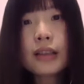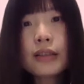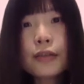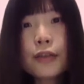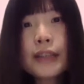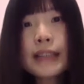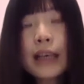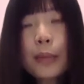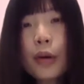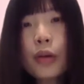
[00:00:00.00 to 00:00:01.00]
For
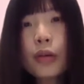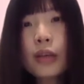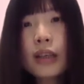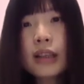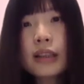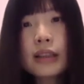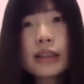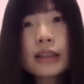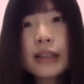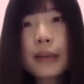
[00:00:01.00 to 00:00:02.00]
example,
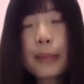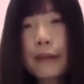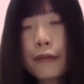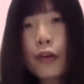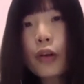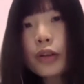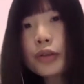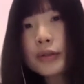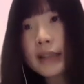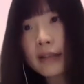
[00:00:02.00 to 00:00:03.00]
before
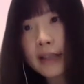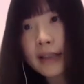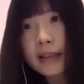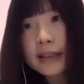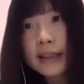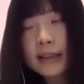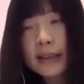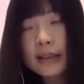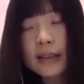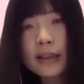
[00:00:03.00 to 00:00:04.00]

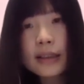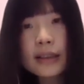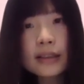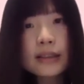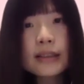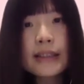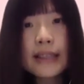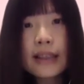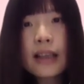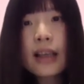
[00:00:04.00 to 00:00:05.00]

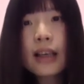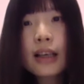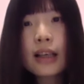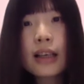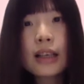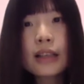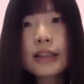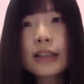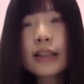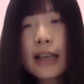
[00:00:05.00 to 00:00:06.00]
2013,
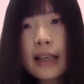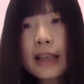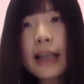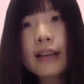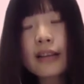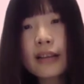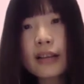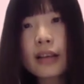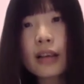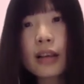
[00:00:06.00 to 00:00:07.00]
Shanghai and
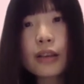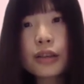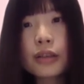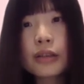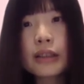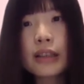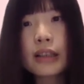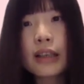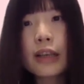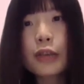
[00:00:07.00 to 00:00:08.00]
also the
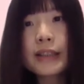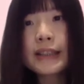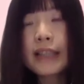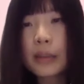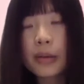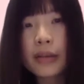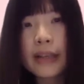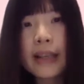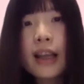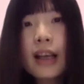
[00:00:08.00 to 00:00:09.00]
country Singapore,
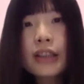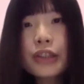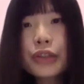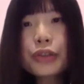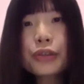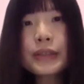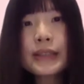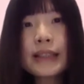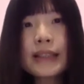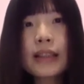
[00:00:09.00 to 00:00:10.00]
still
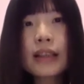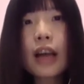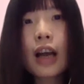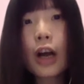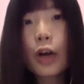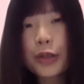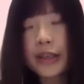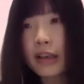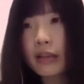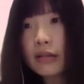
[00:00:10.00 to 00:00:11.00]
using their auction now.